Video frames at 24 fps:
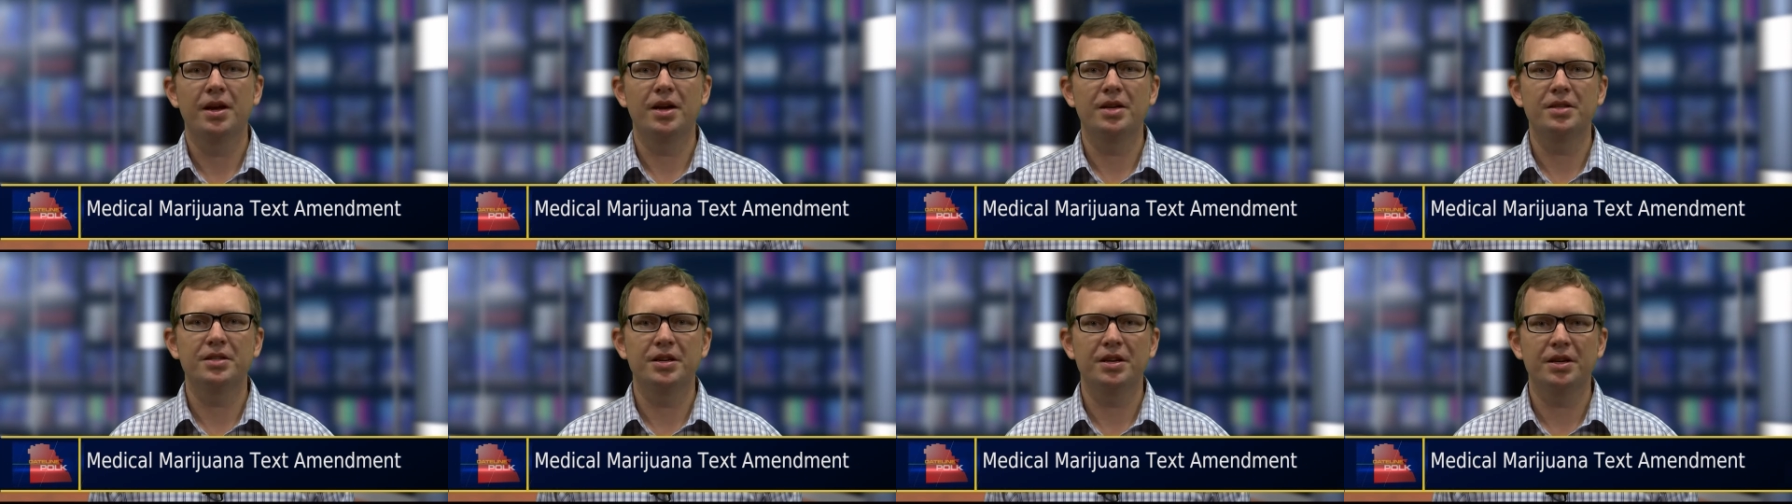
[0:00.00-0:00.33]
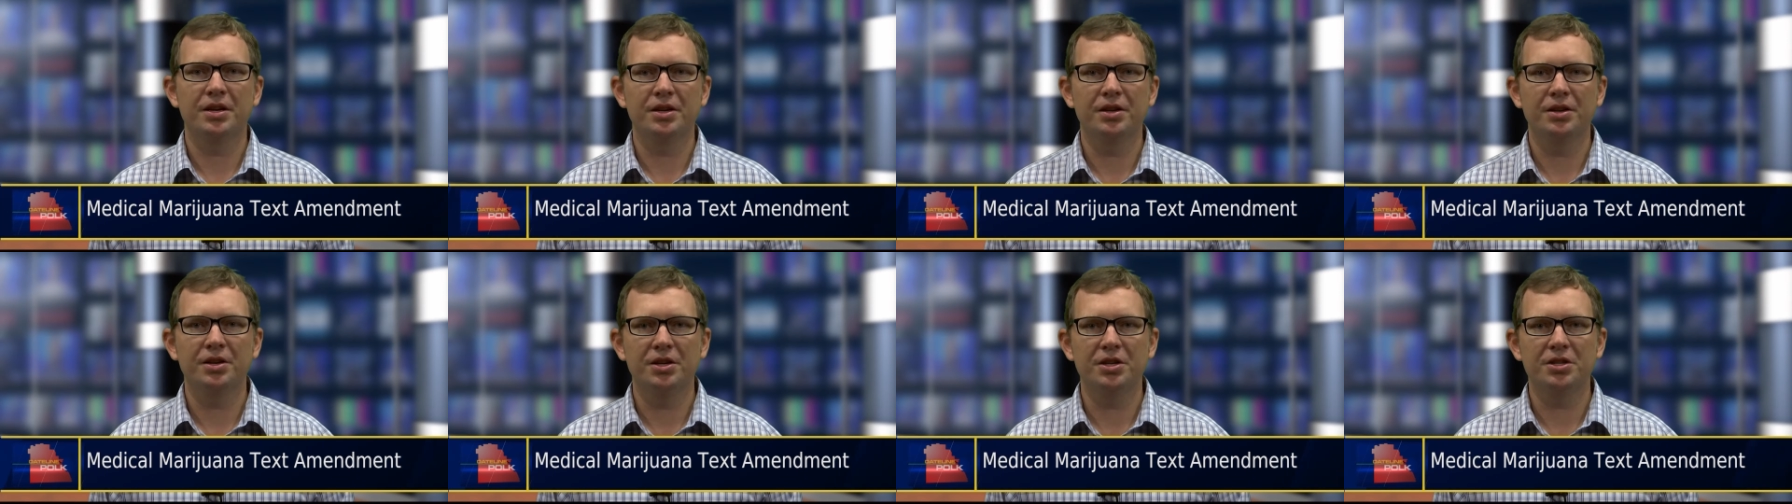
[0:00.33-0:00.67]
as a
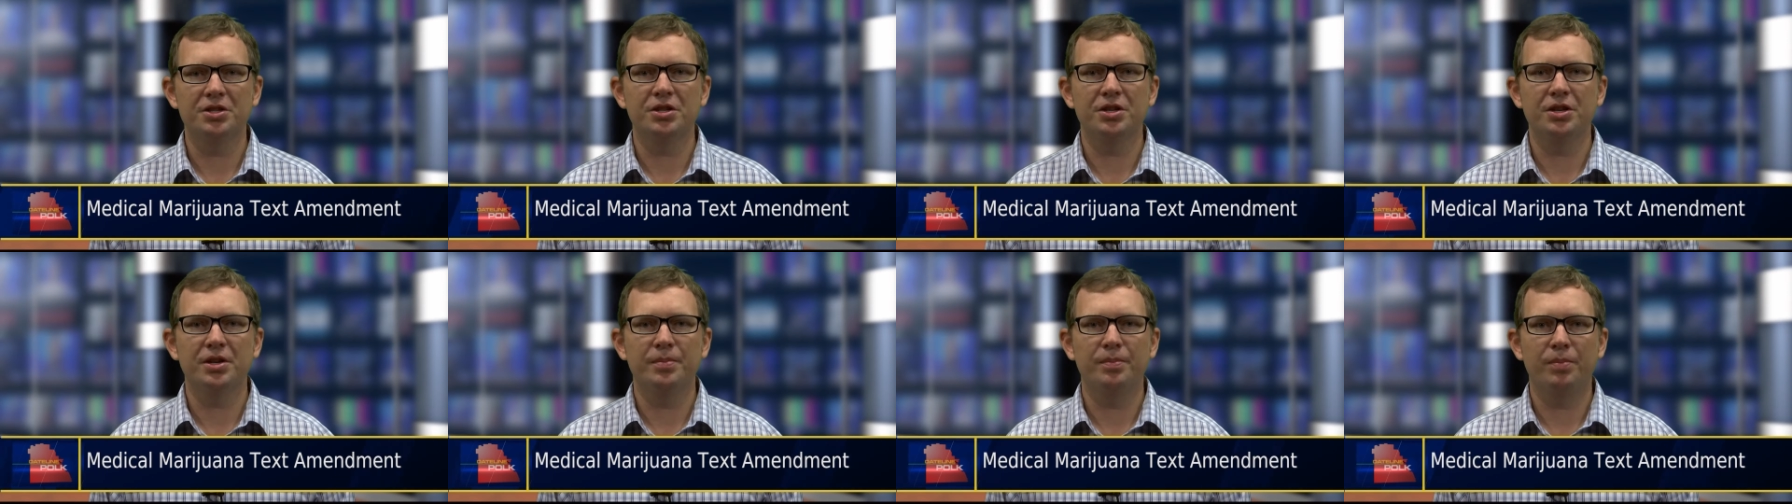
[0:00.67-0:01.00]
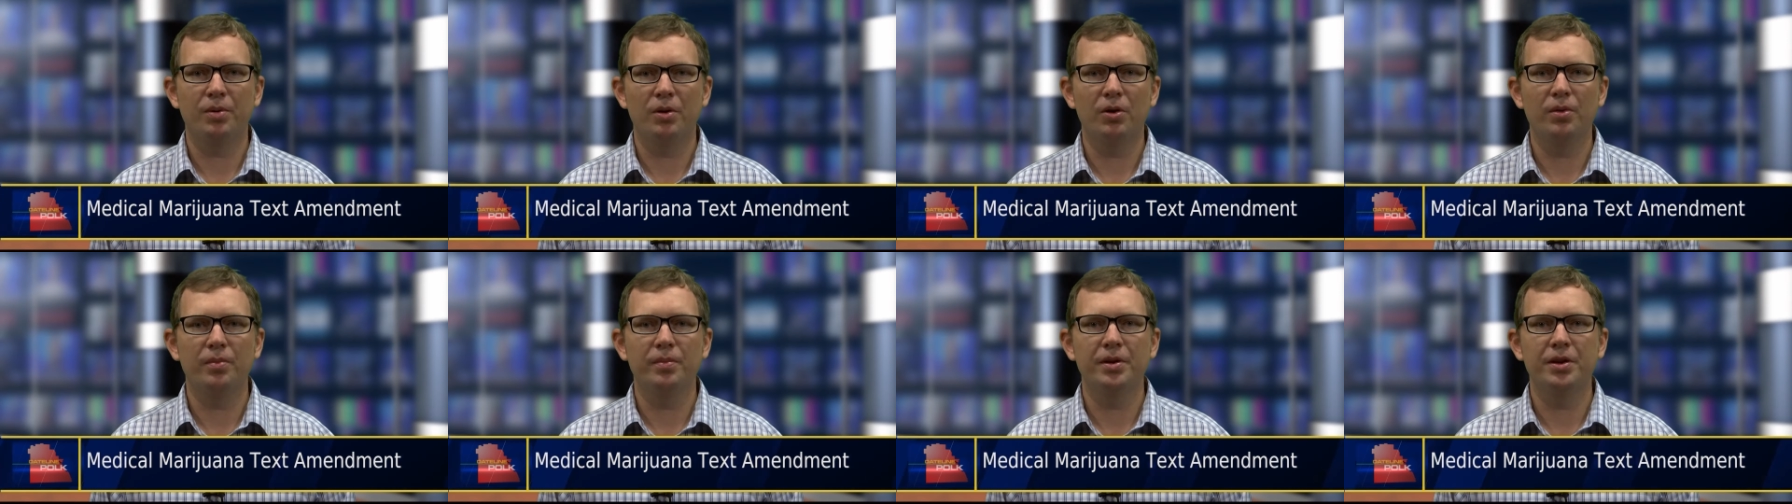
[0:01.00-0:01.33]
conditionally
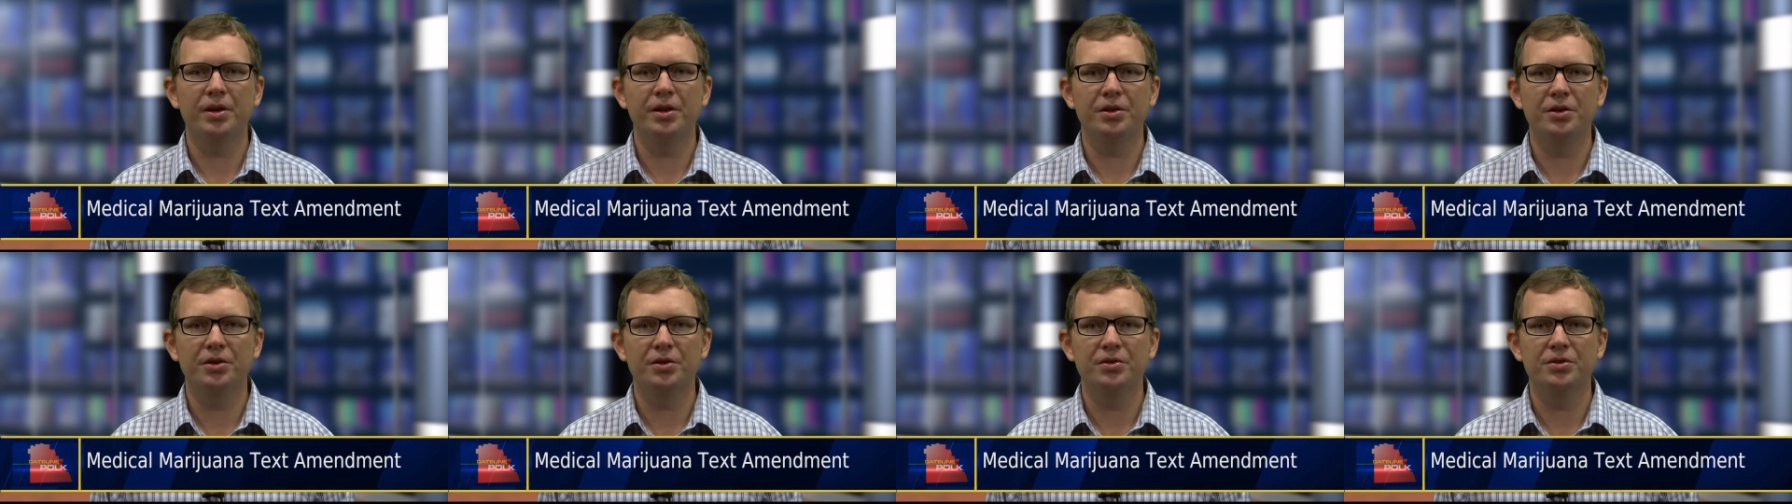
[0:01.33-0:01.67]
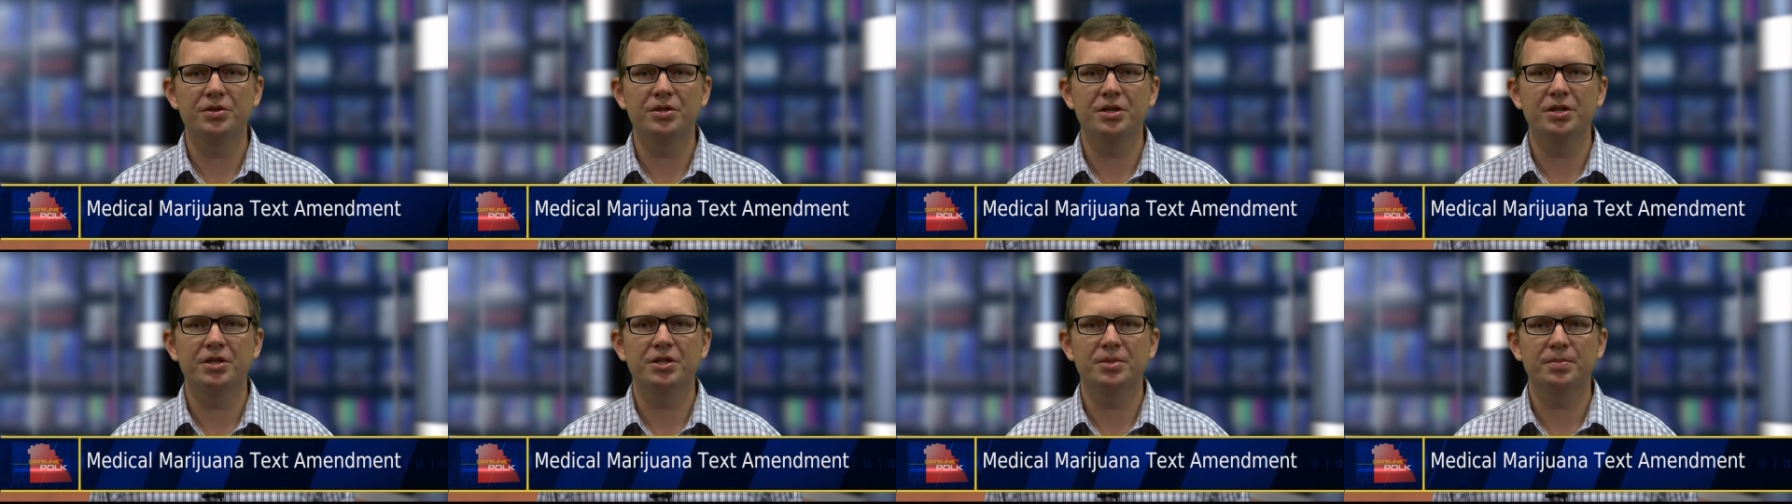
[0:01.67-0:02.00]
permitted
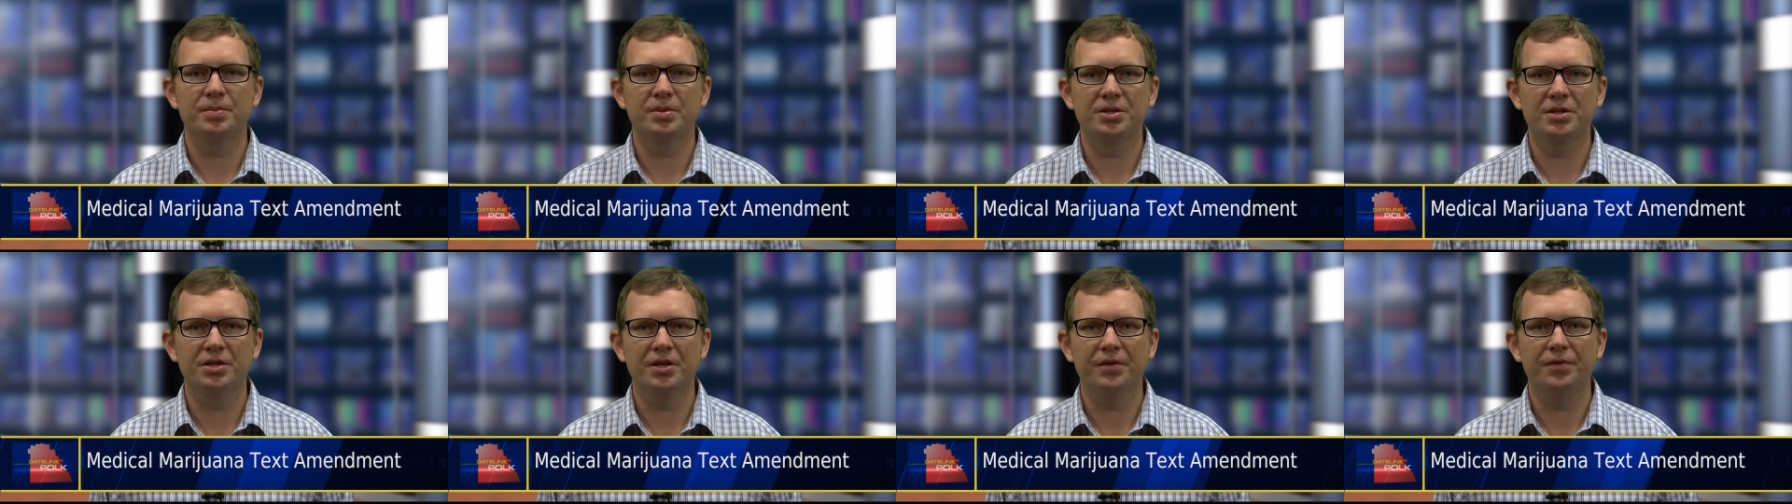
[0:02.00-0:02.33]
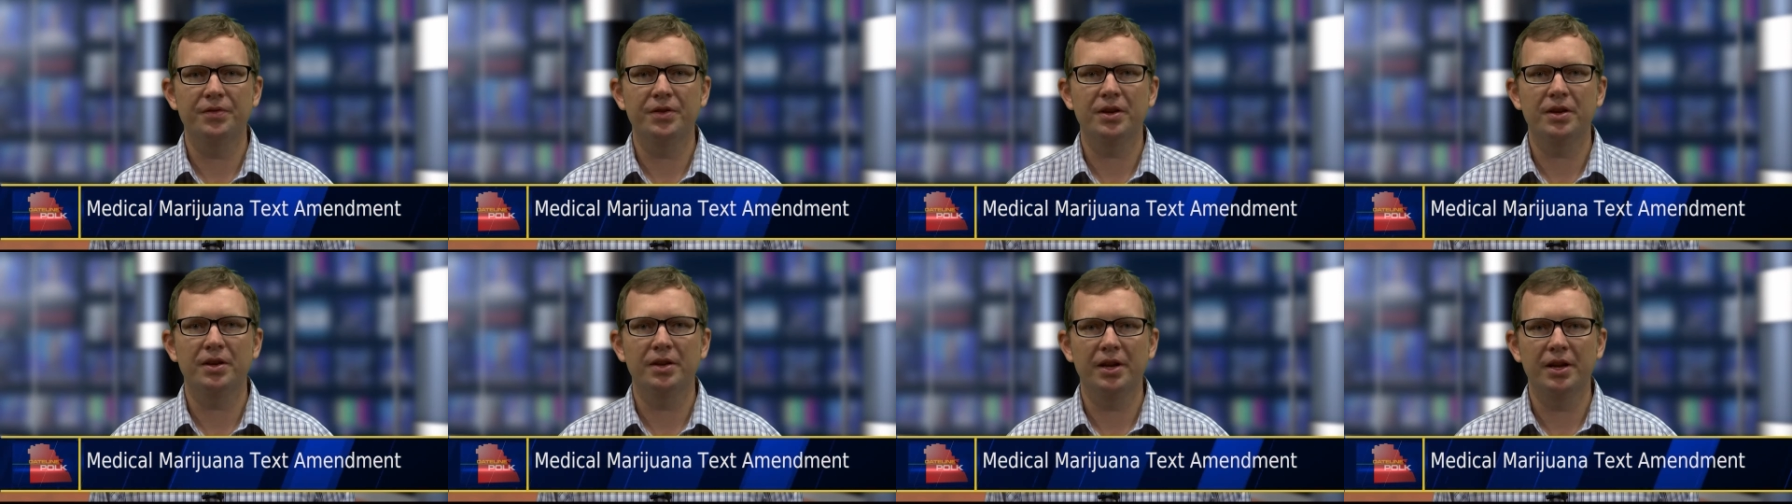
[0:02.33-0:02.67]
use in
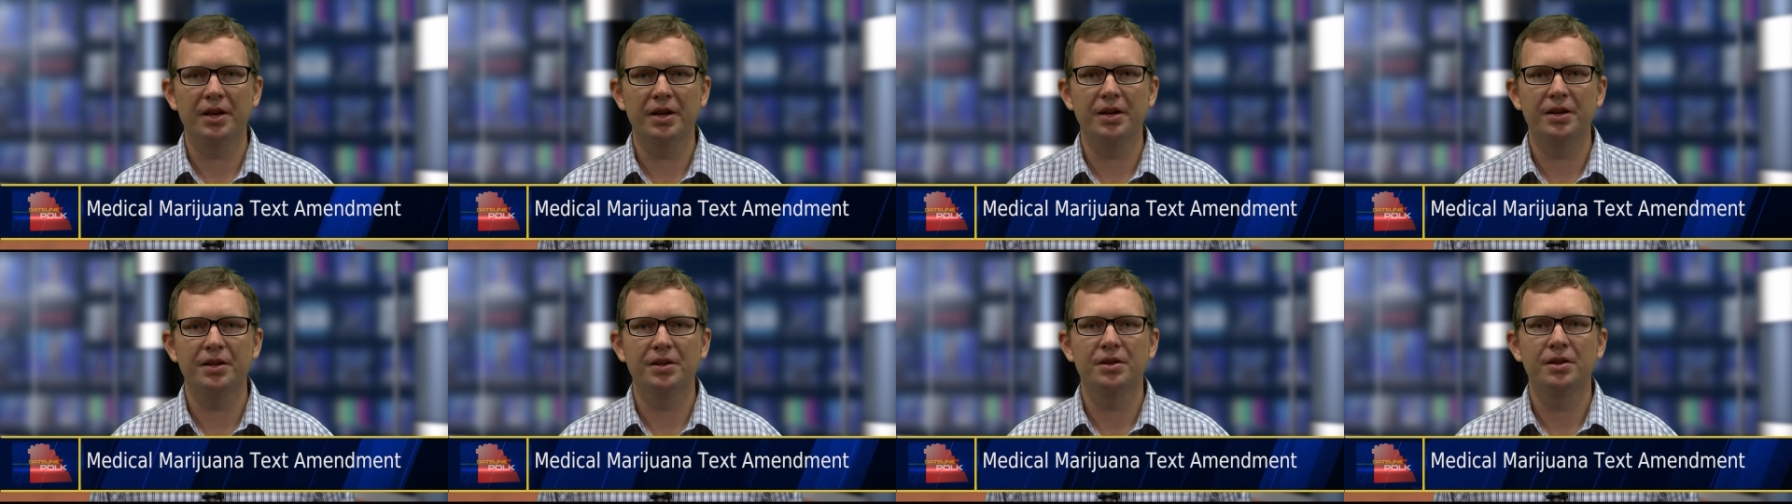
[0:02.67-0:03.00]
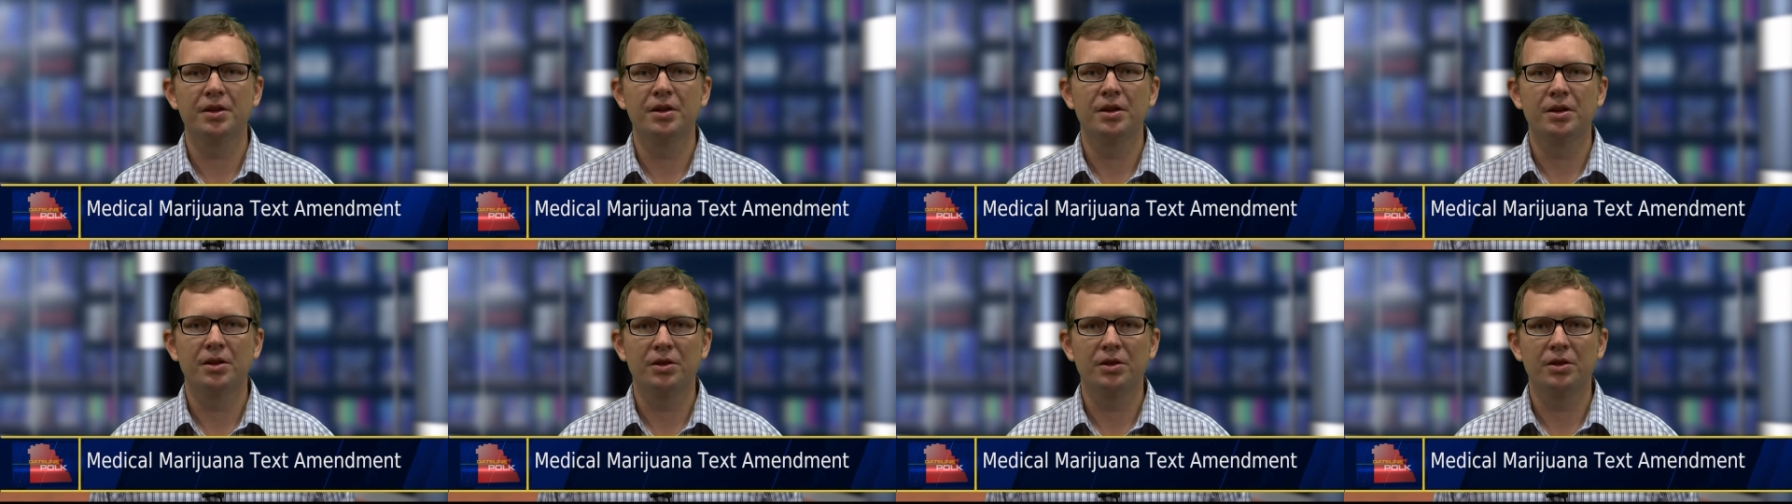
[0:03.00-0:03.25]
specific land